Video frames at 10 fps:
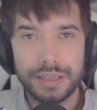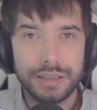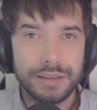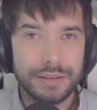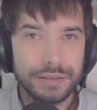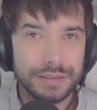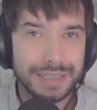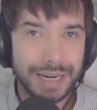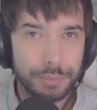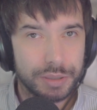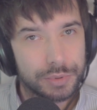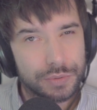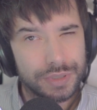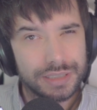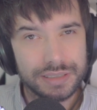The time in
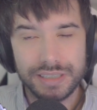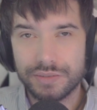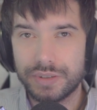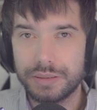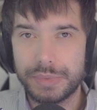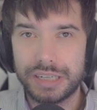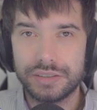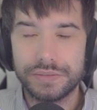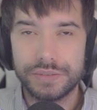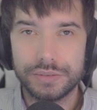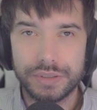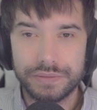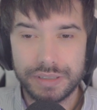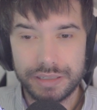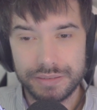between, it doesn't really matter if you have
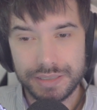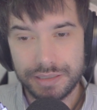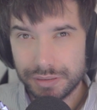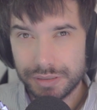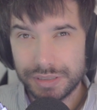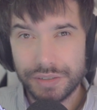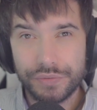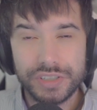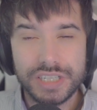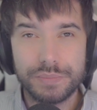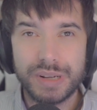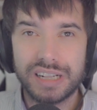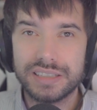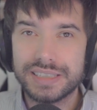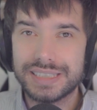line of sight. Different
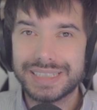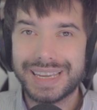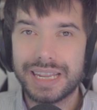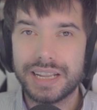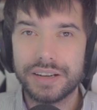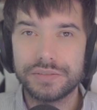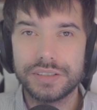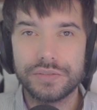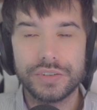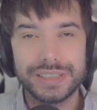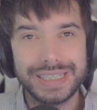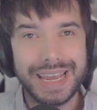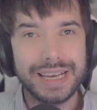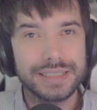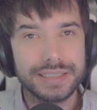spells can have different
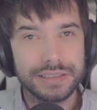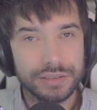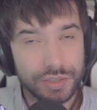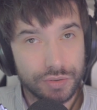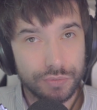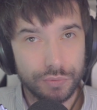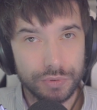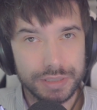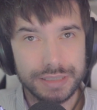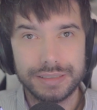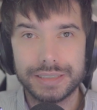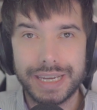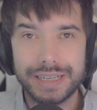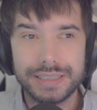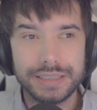casting schools. A
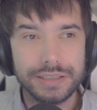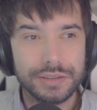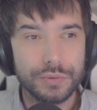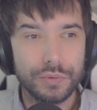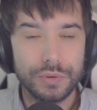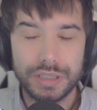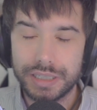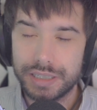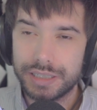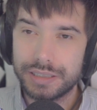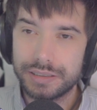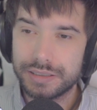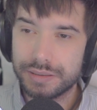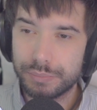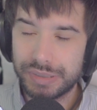casting school
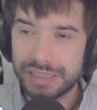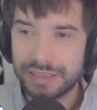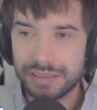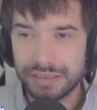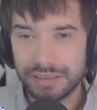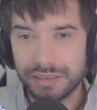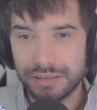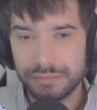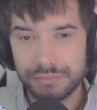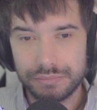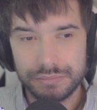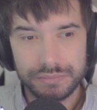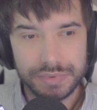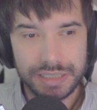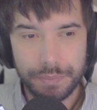is basically
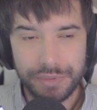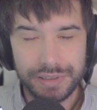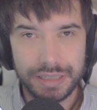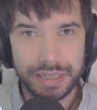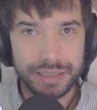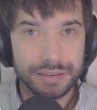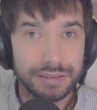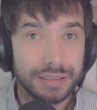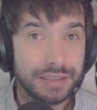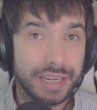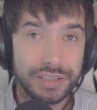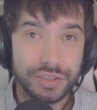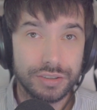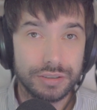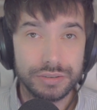something like
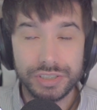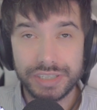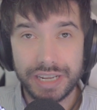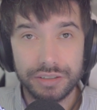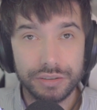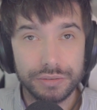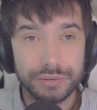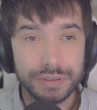nature, shadow,